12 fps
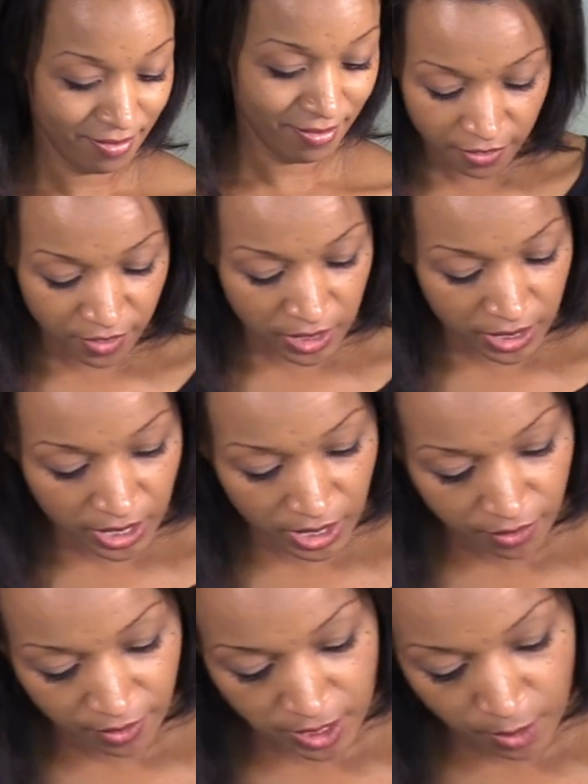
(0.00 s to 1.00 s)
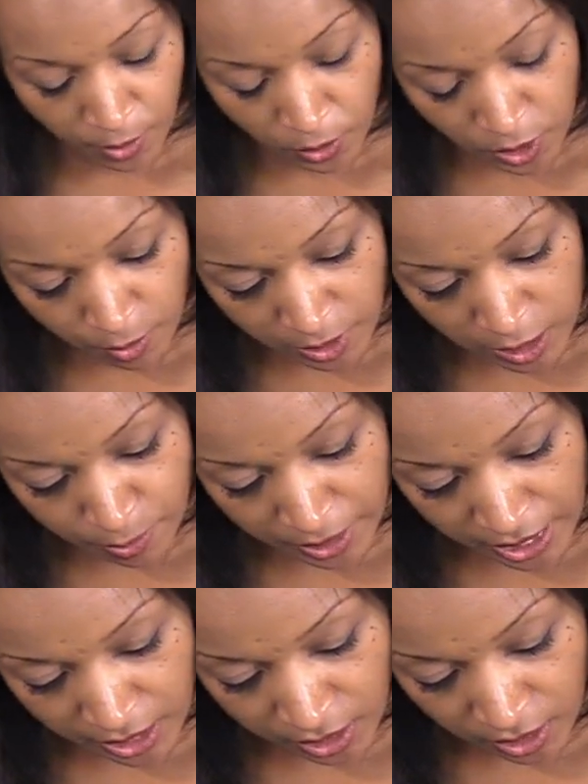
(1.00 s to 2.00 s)
I feel like if it's supposed to be
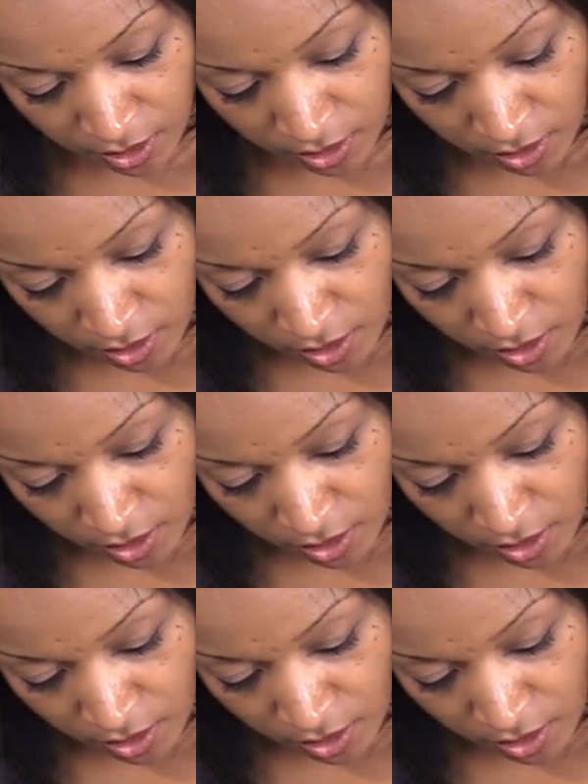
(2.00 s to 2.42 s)
spaghettied.